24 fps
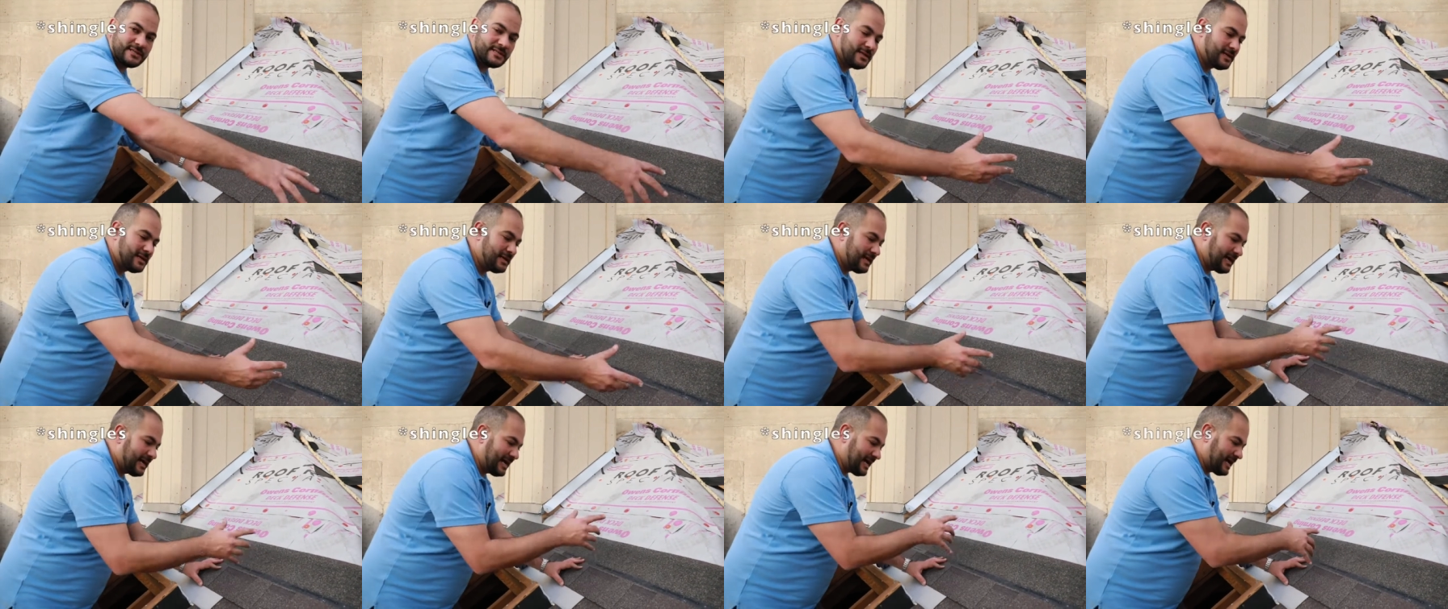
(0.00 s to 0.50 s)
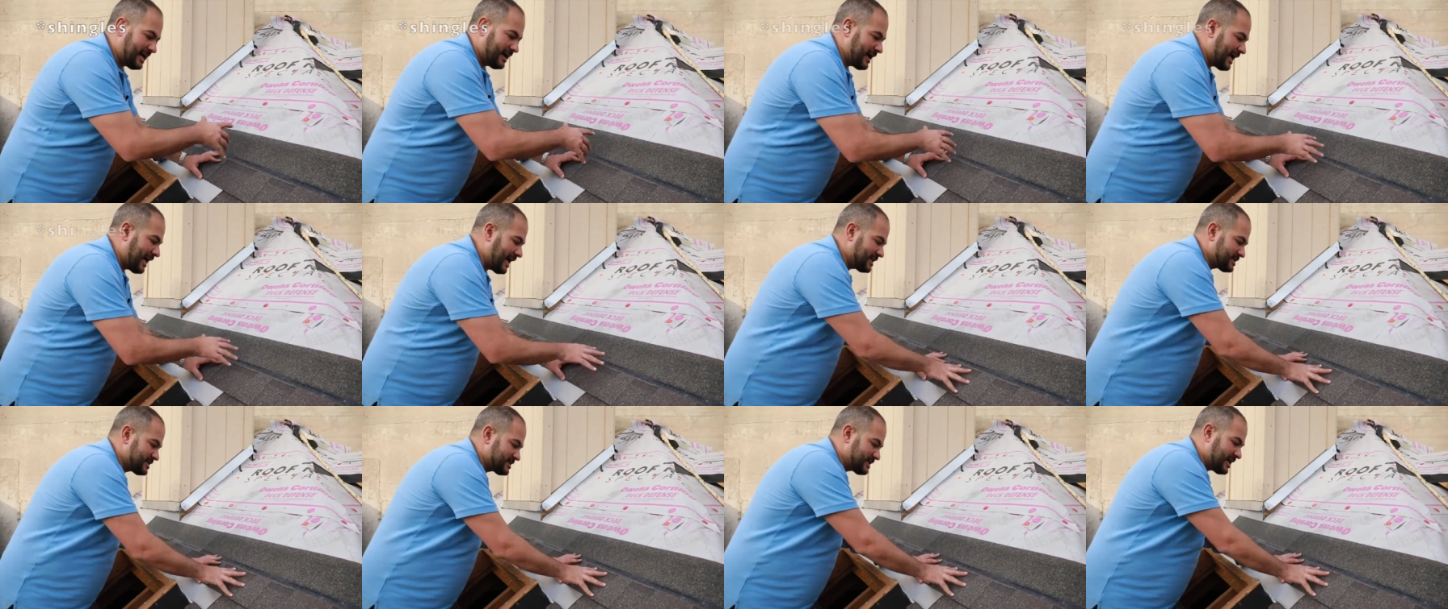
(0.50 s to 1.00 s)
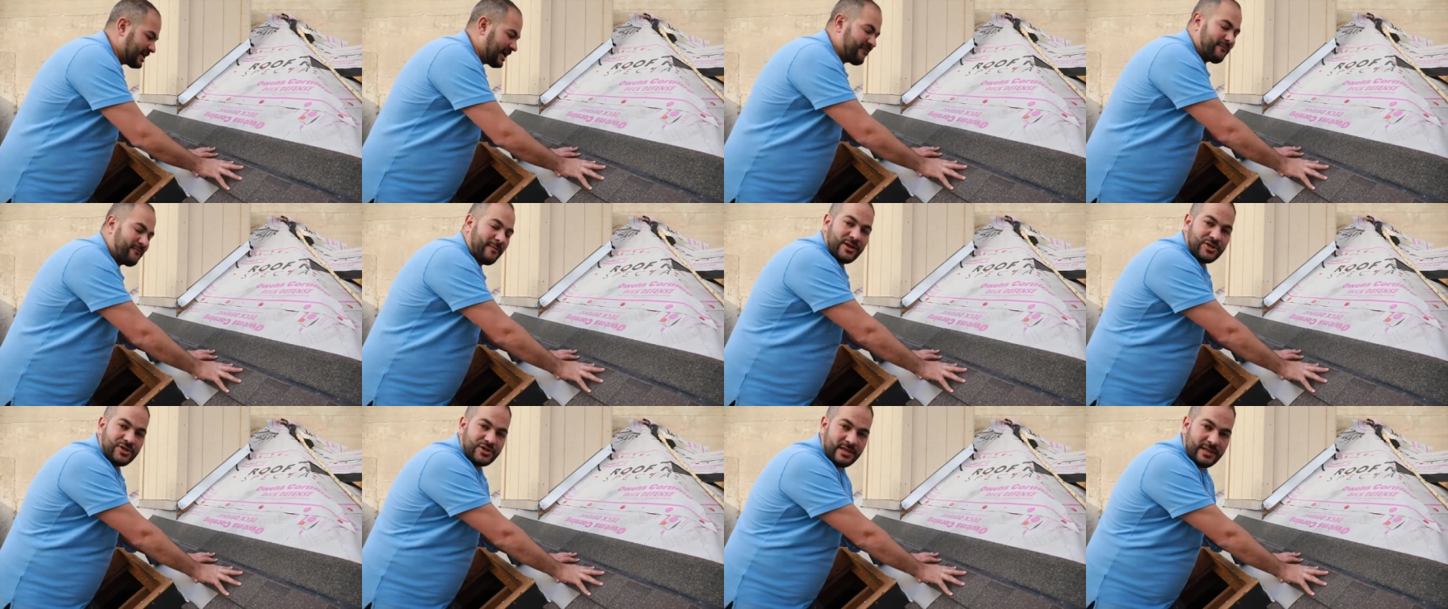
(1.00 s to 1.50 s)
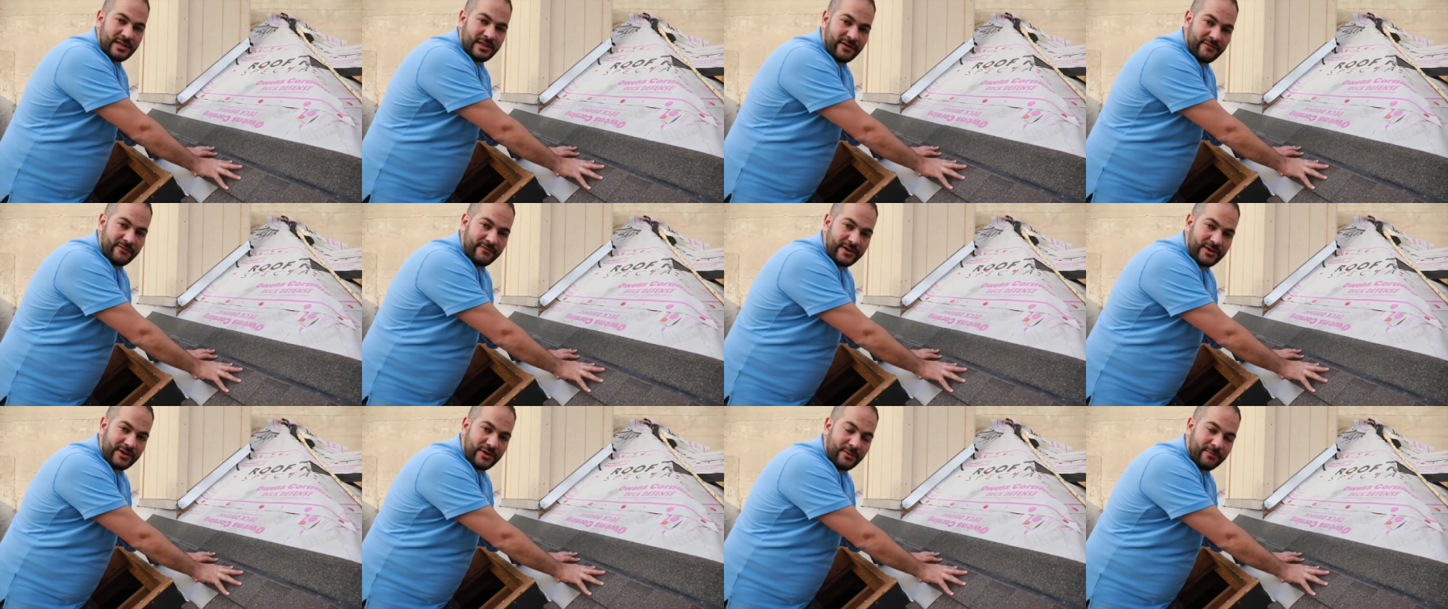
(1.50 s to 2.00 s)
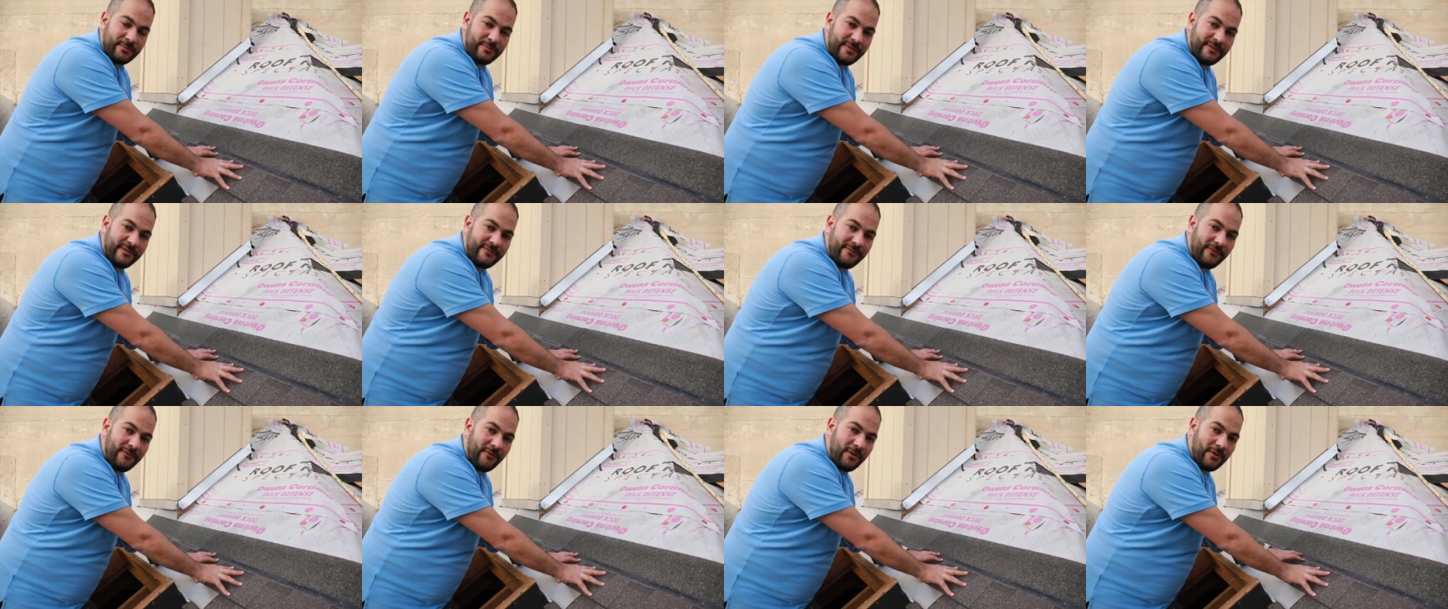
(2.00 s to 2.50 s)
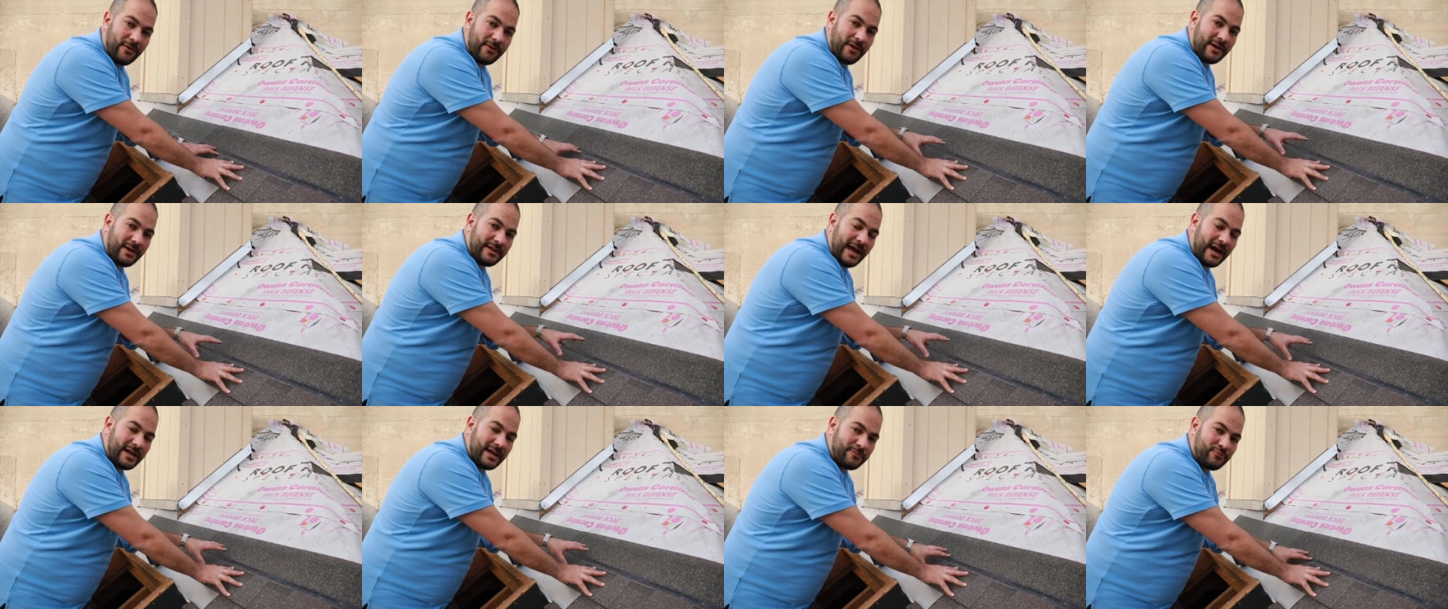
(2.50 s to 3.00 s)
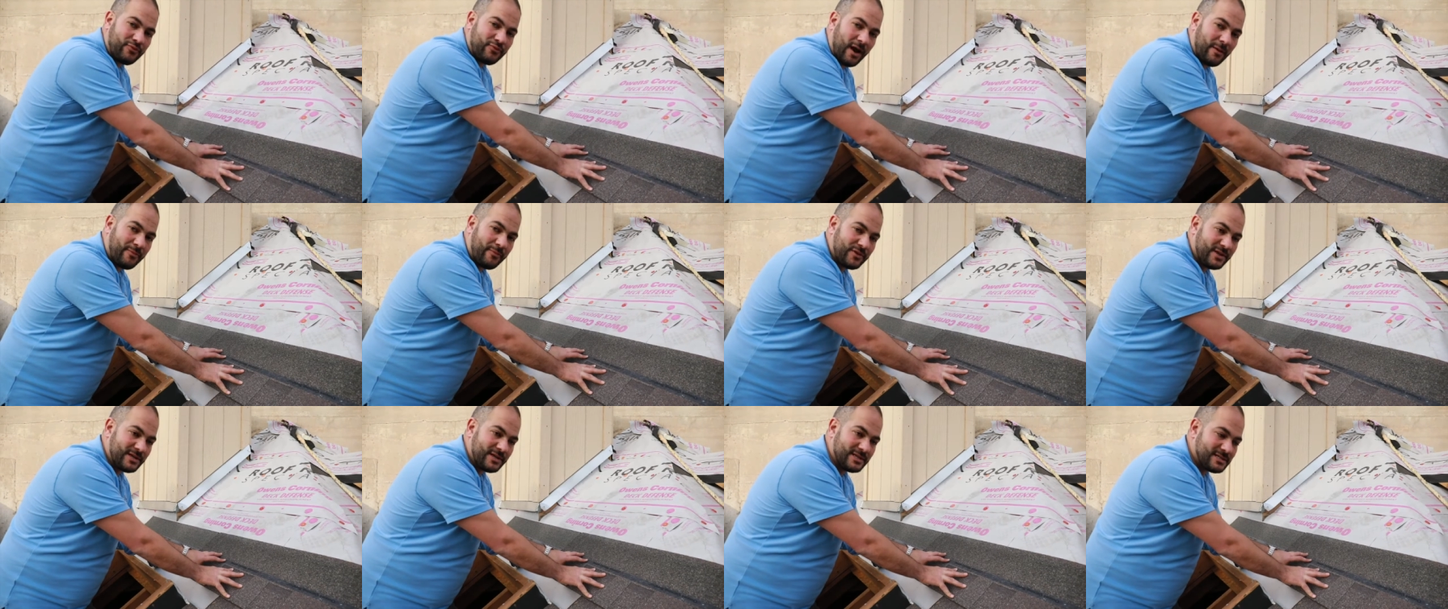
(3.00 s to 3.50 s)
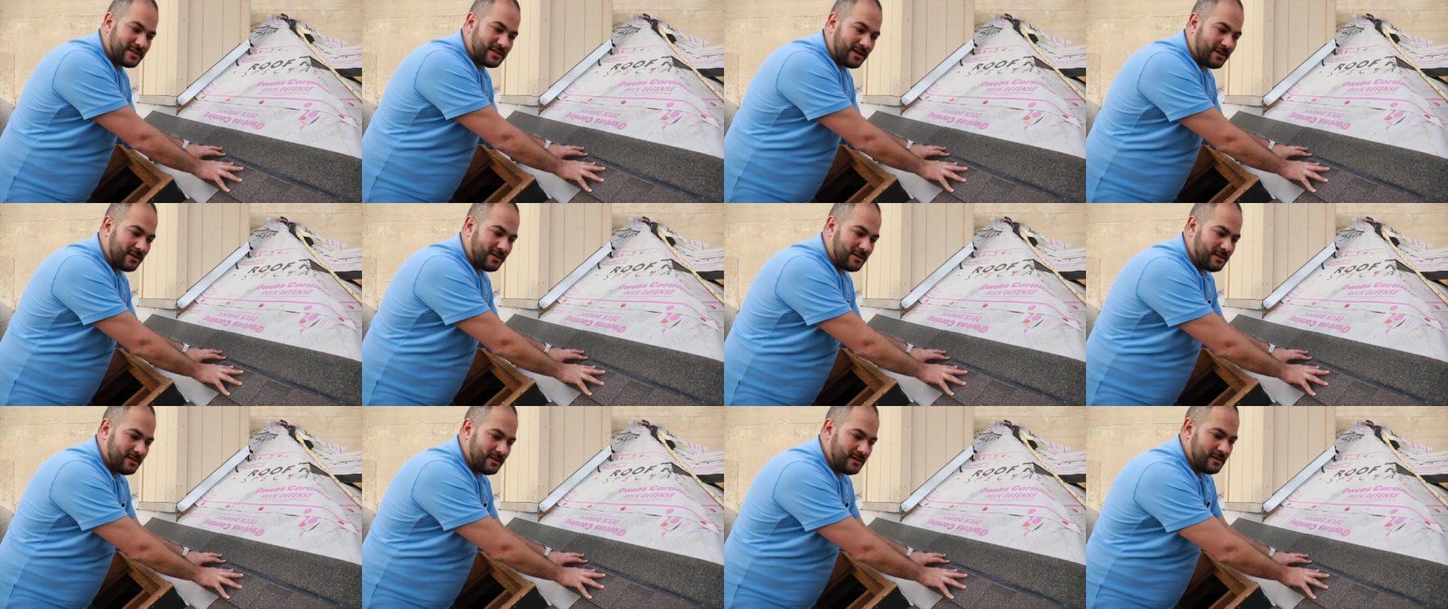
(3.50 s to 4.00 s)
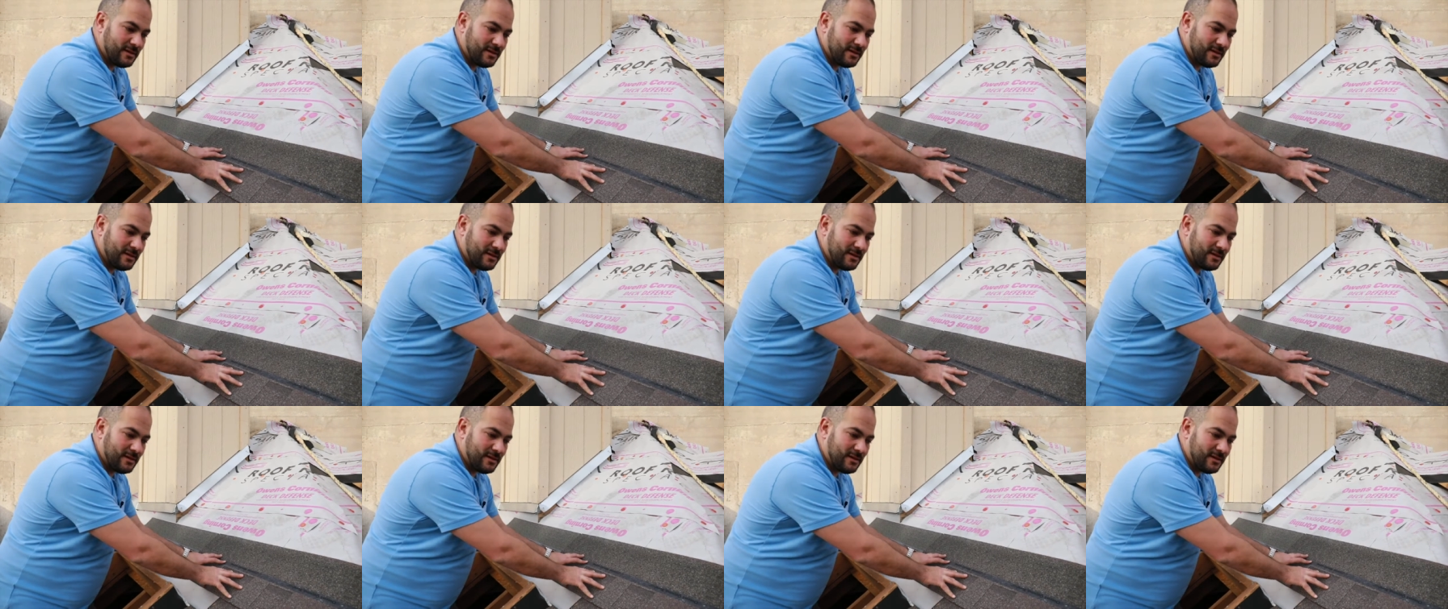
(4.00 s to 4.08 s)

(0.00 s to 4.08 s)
Uh, as I've mentioned in our video before on how to properly install